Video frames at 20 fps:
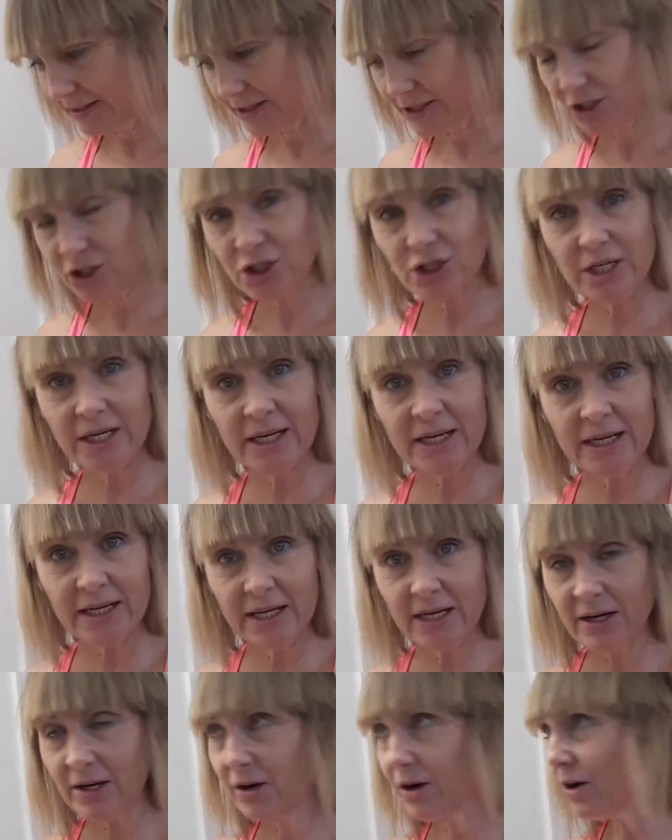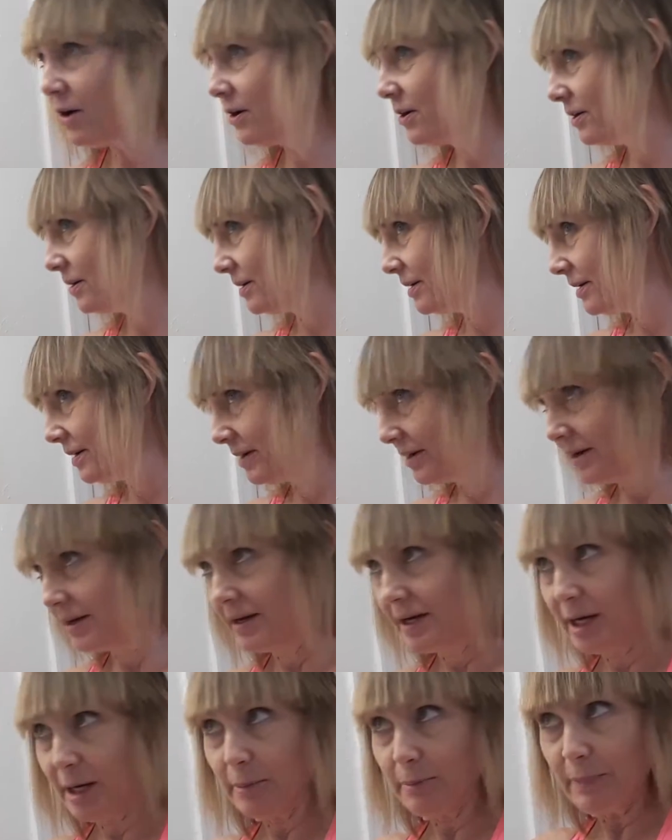sheet here,
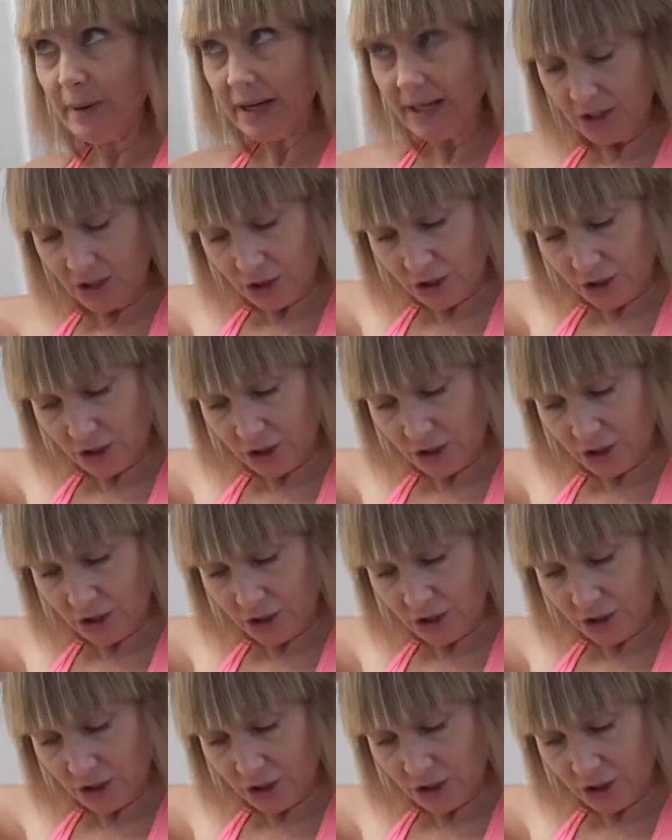a bed